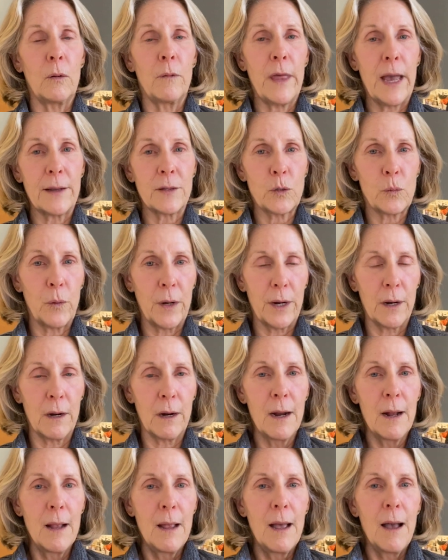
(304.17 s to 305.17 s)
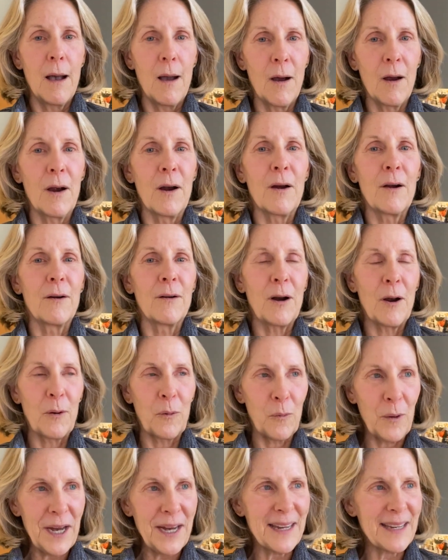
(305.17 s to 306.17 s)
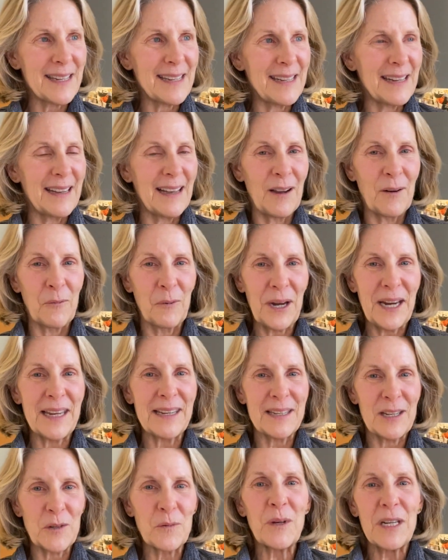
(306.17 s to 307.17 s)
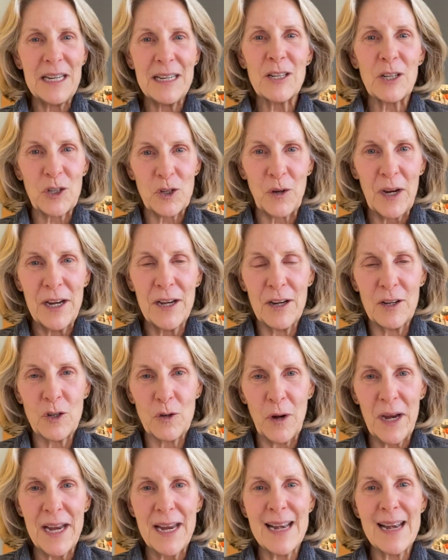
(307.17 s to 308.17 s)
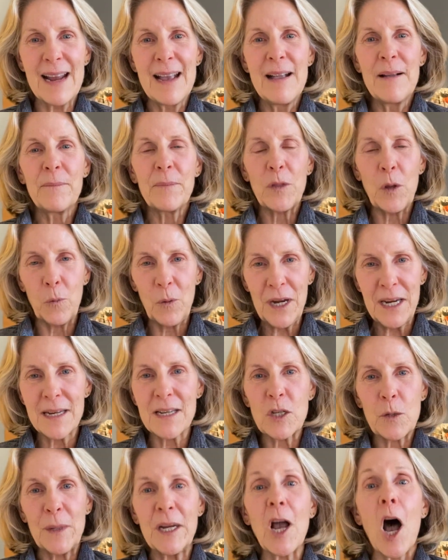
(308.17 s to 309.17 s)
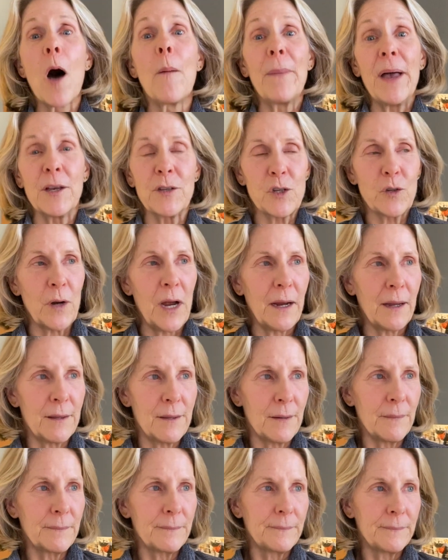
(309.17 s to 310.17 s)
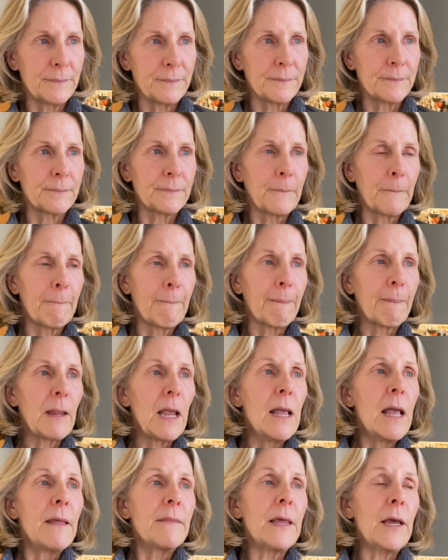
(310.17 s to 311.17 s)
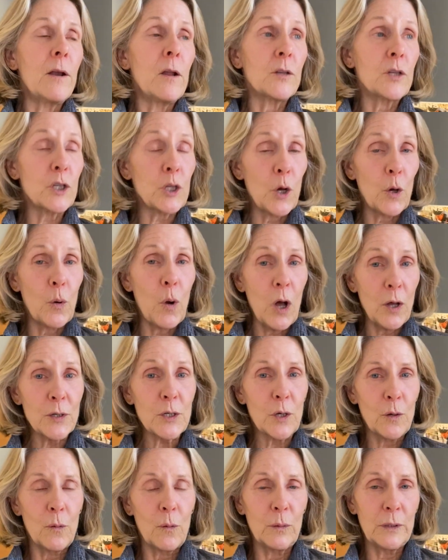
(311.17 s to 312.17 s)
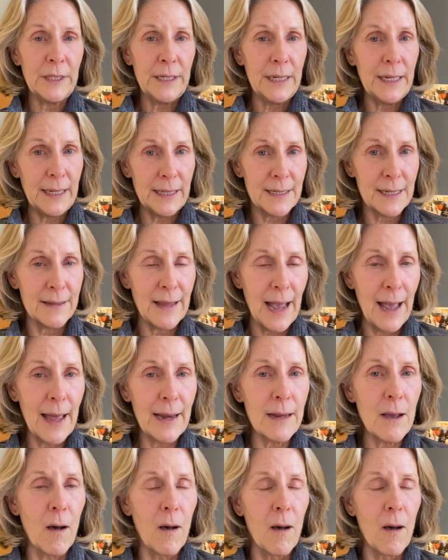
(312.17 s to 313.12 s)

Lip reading: that's where our weakest is we need to train the weakness to become a strength. Then, so also leading into that